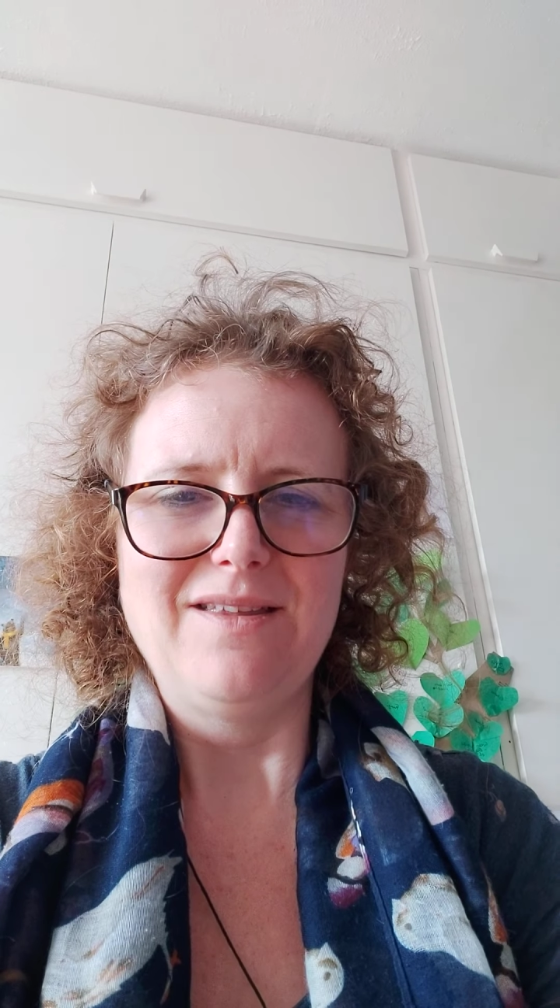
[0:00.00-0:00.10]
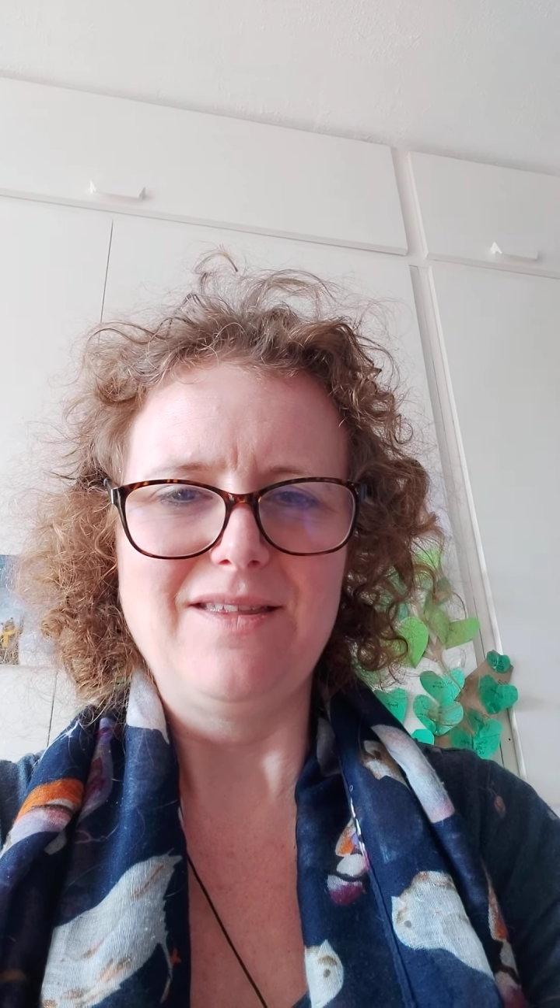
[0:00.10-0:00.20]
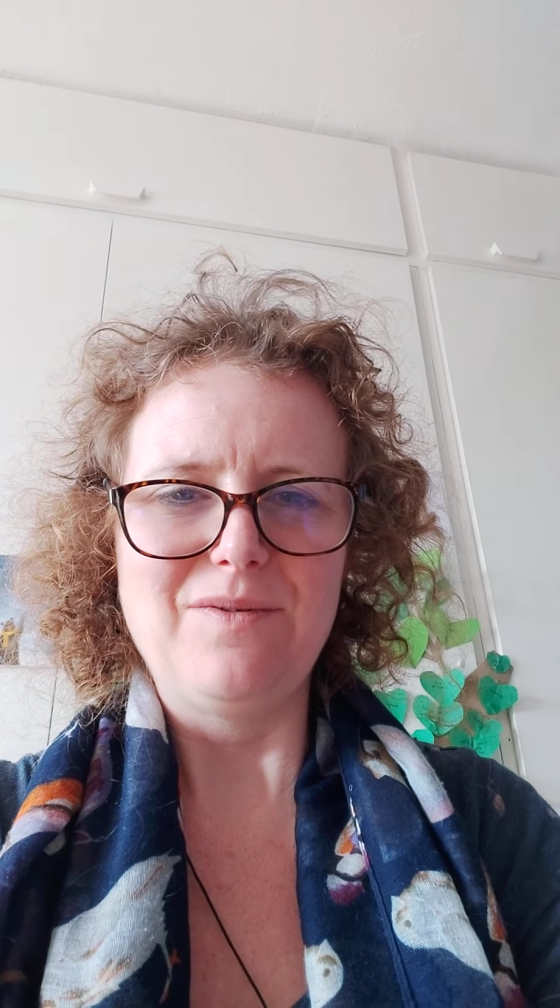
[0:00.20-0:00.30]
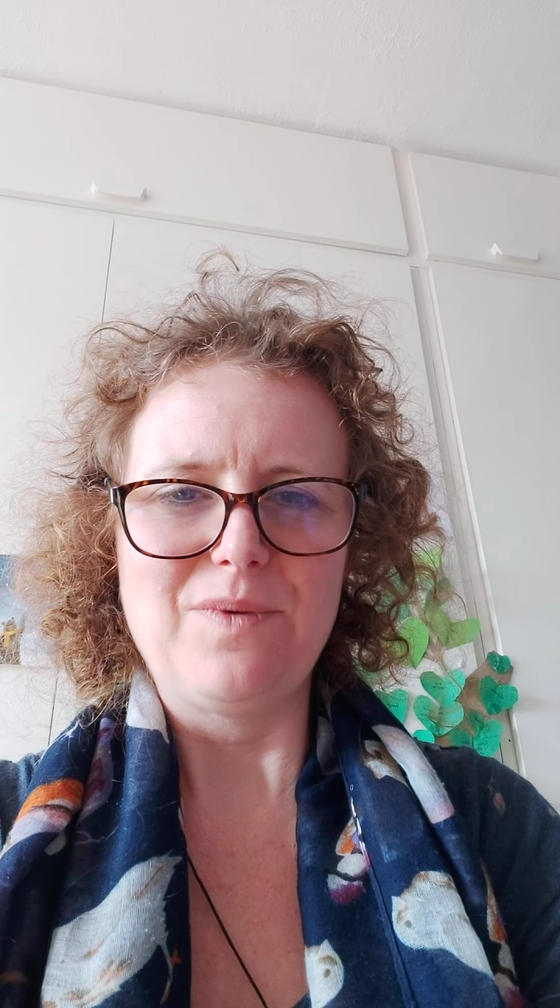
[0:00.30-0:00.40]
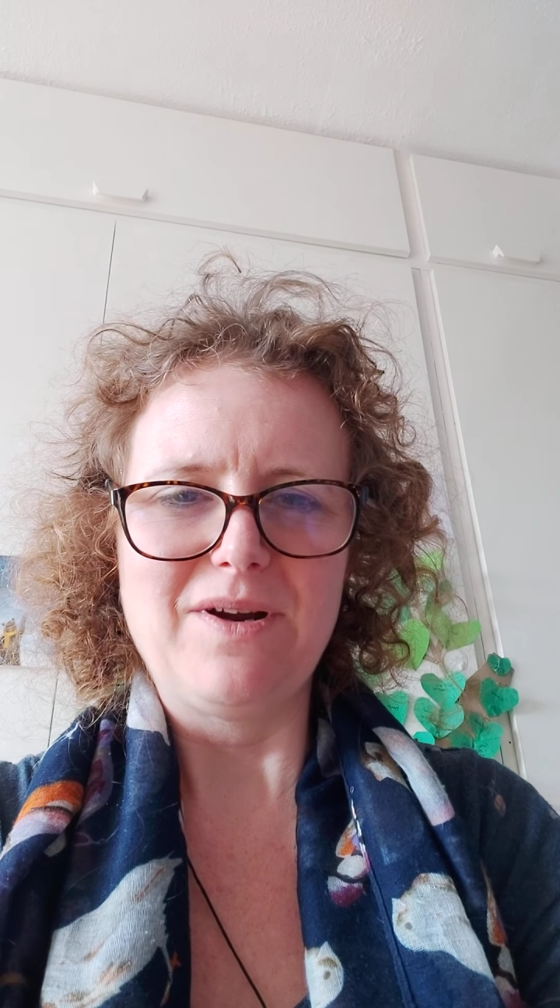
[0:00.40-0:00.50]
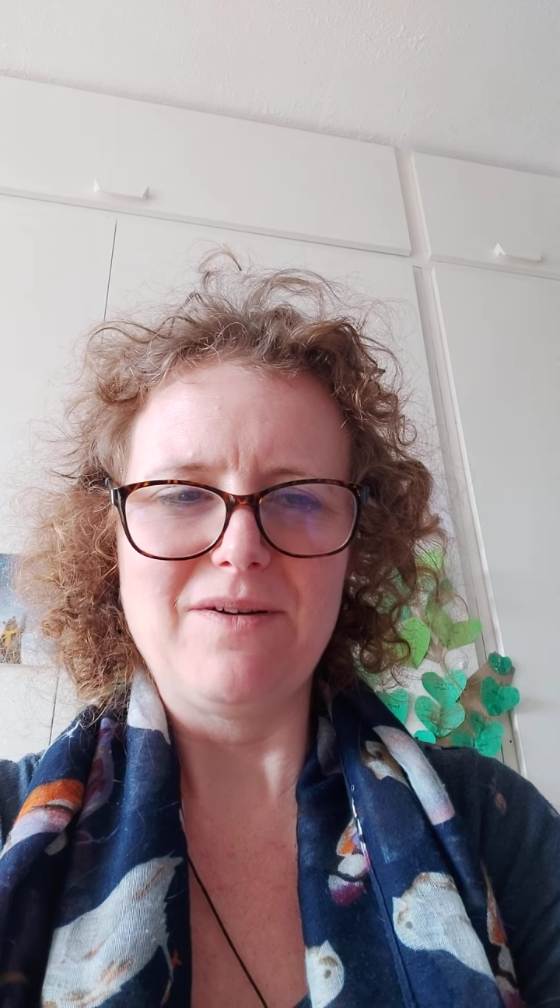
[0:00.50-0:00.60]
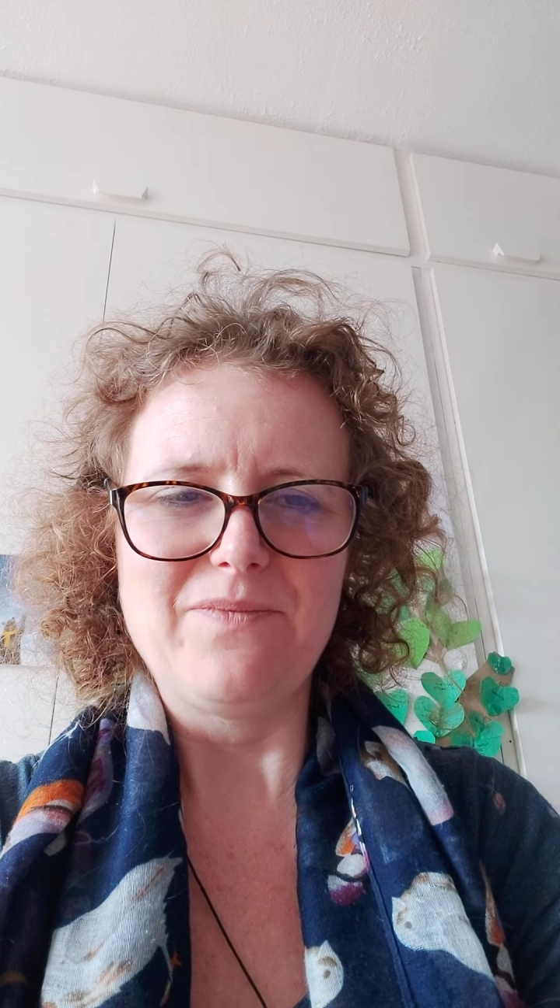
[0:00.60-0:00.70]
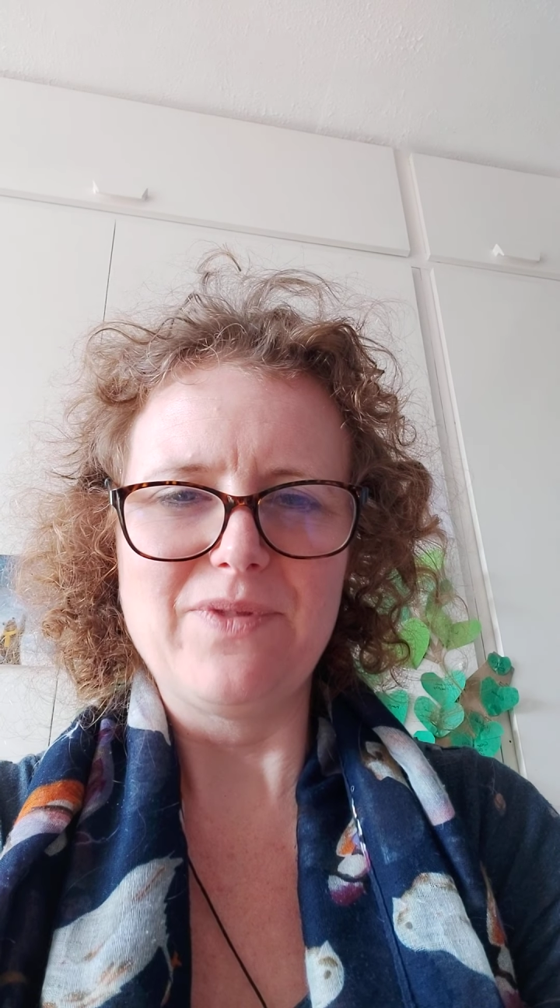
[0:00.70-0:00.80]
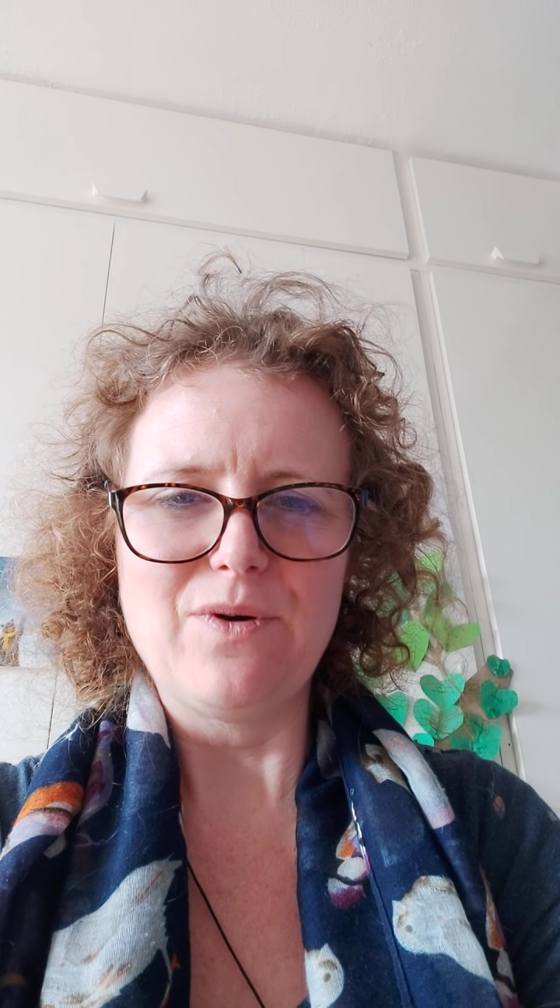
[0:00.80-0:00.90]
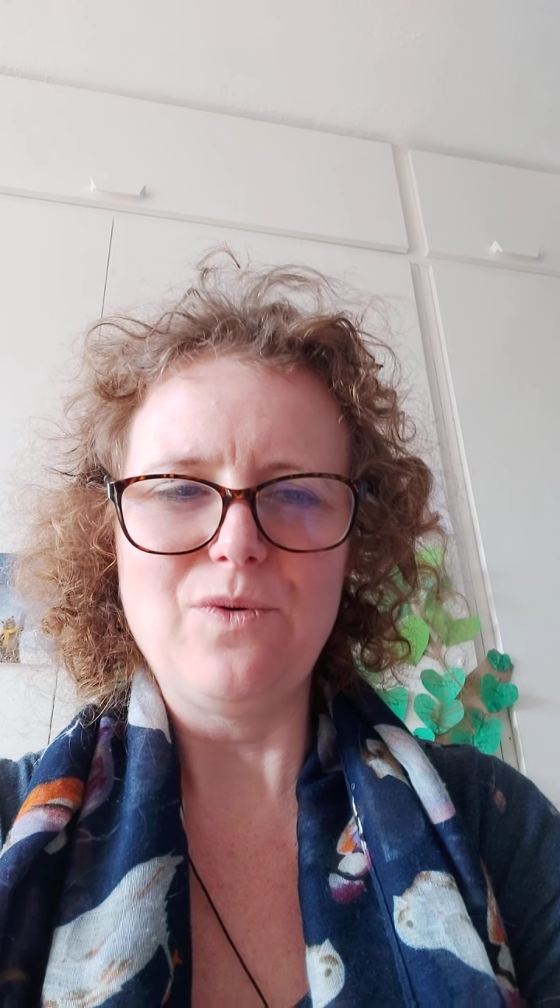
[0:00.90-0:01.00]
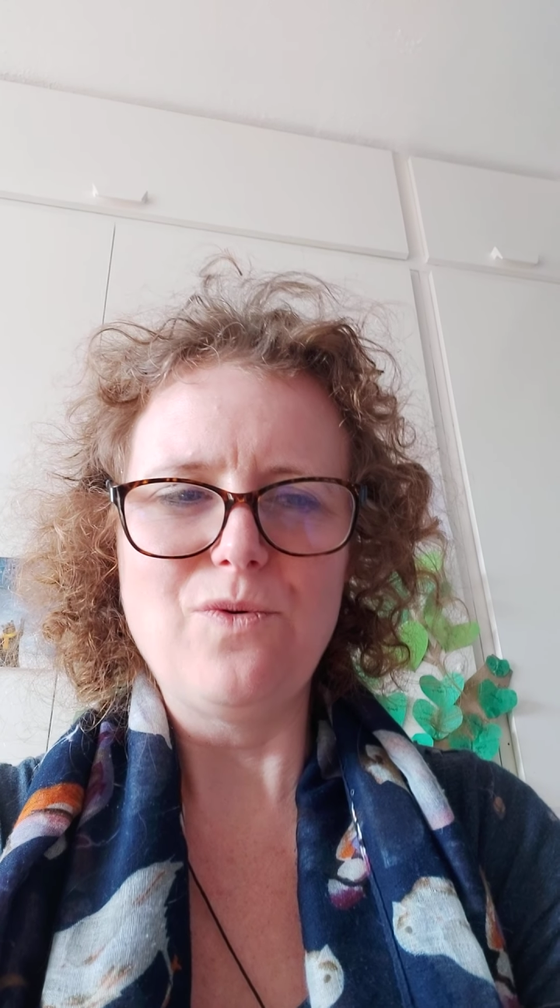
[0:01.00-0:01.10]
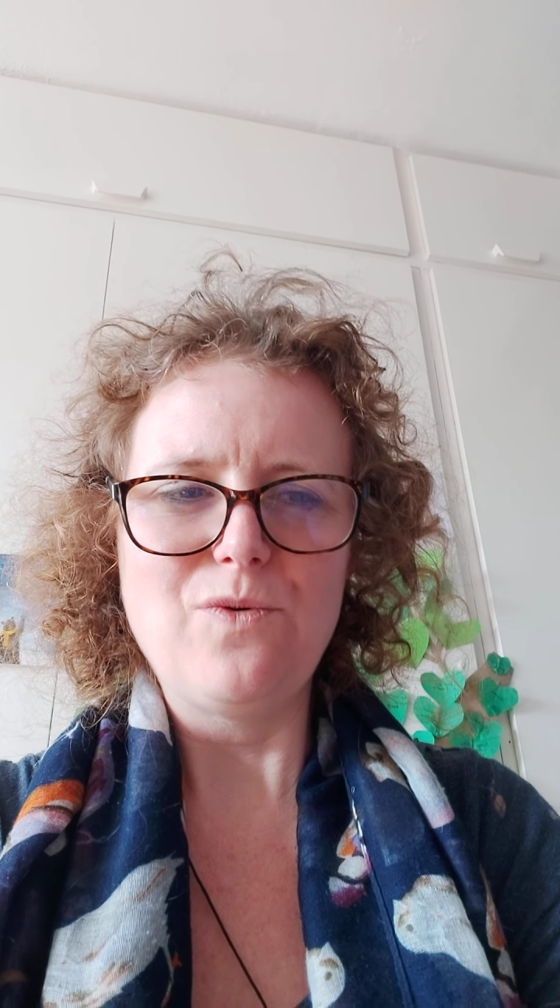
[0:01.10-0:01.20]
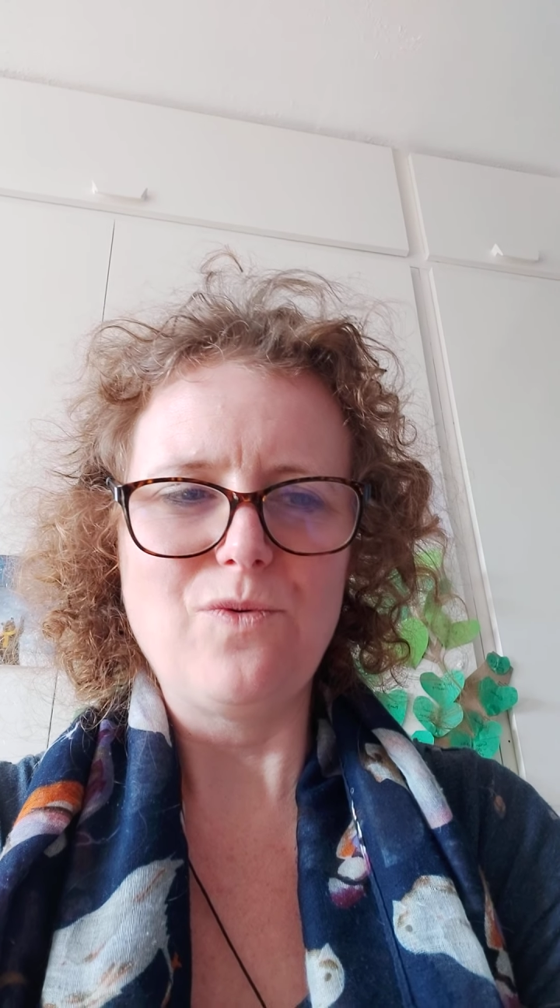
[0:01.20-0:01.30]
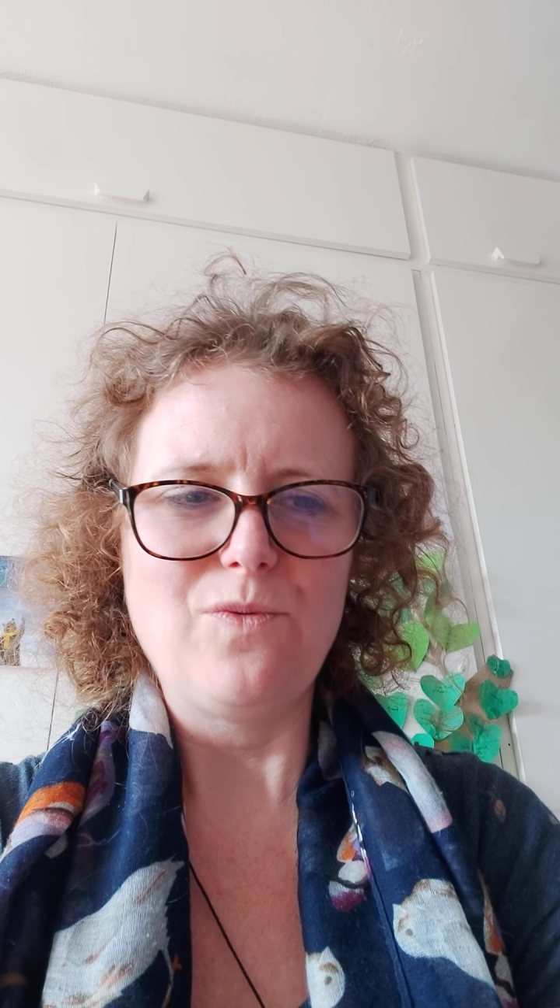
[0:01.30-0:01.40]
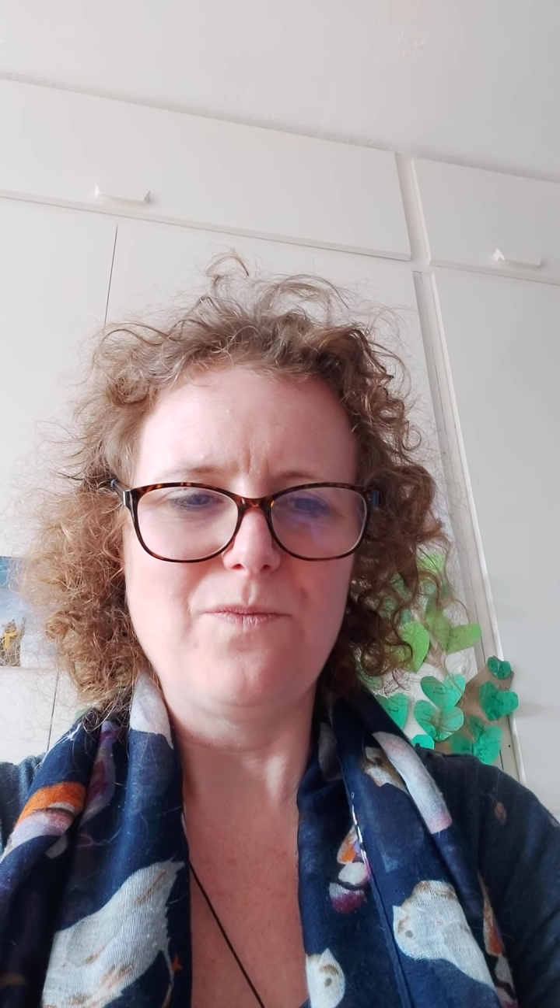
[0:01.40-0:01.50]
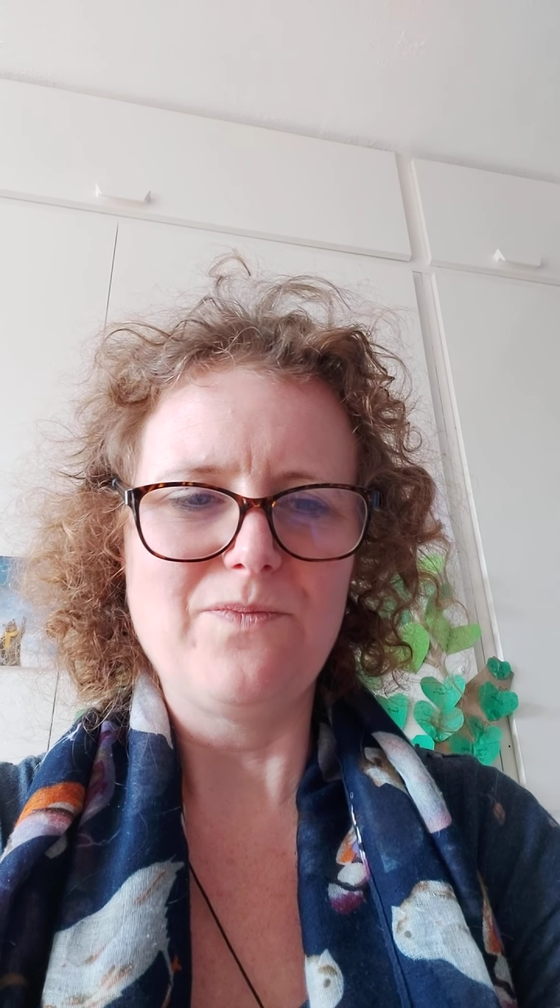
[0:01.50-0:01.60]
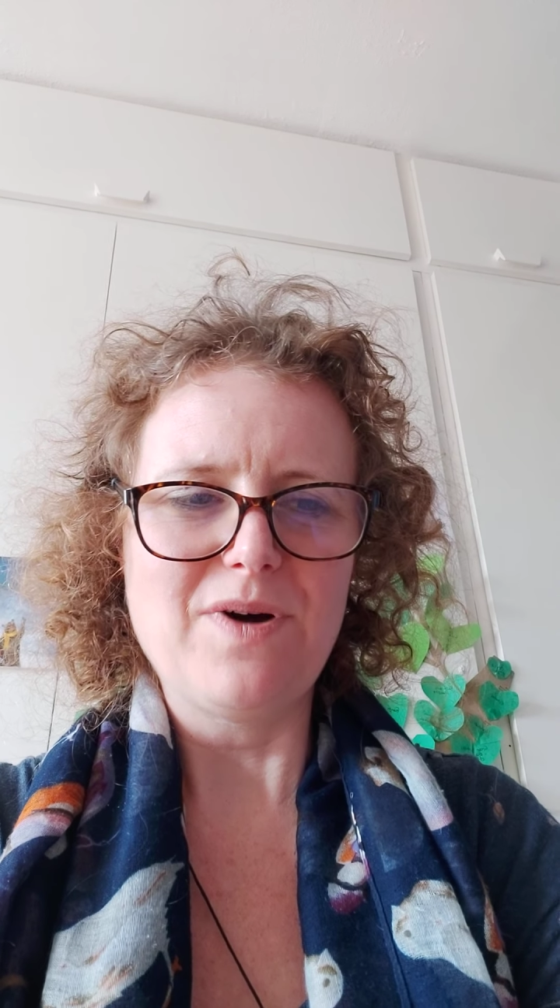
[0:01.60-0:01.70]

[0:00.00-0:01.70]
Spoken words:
that we're all